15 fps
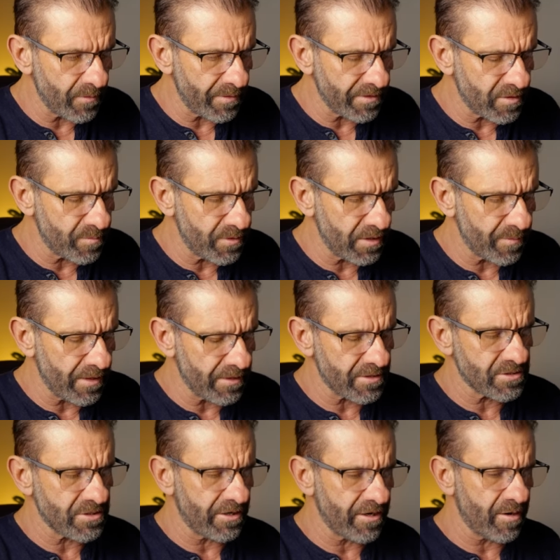We want the piggy bank to
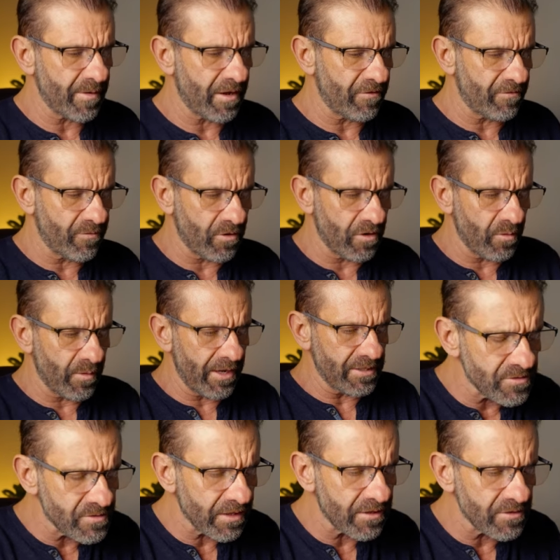start at about
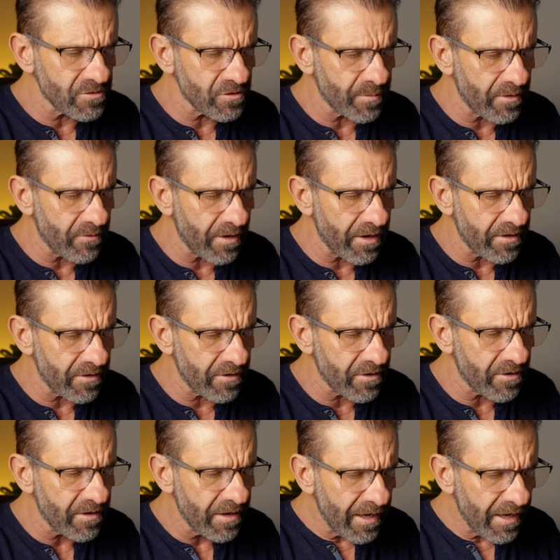408. So I'm going to zoom in right
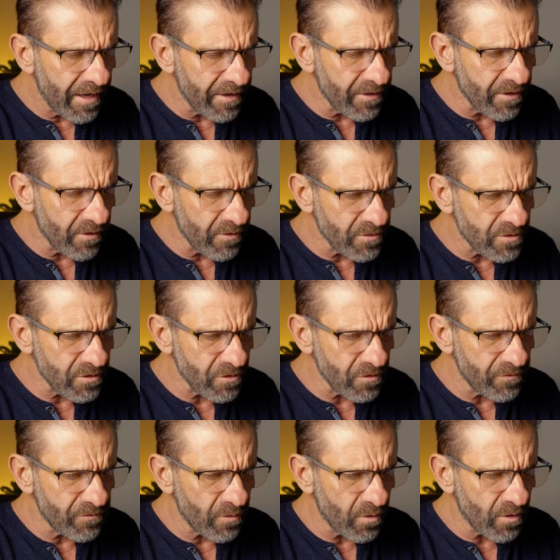here and go to
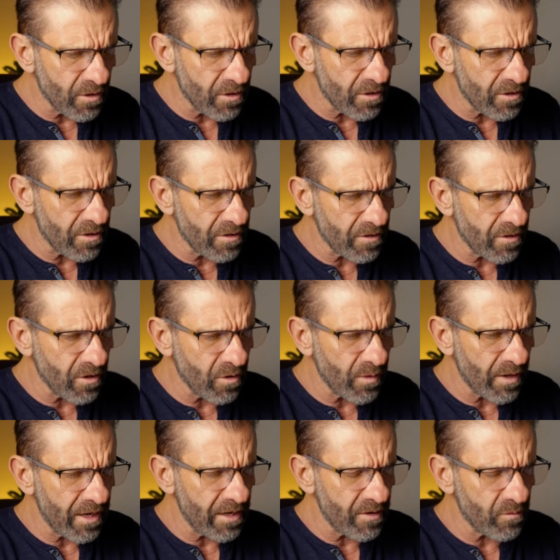
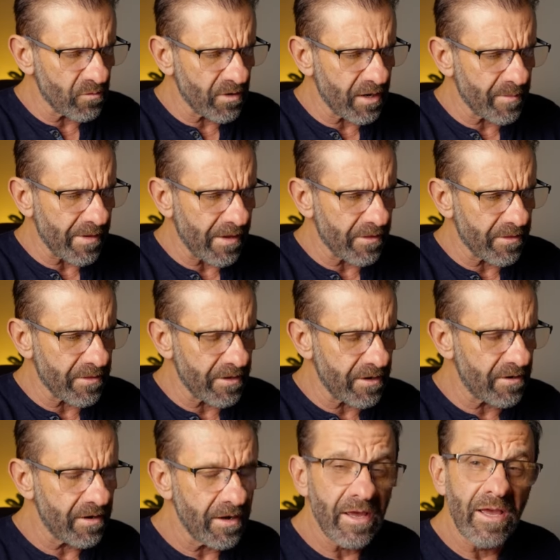408 right about
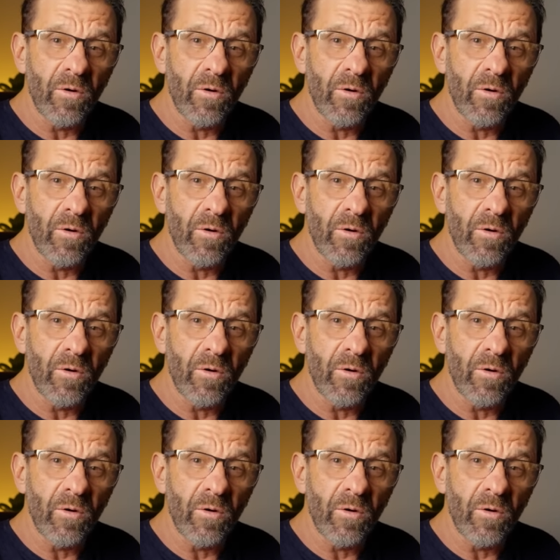there.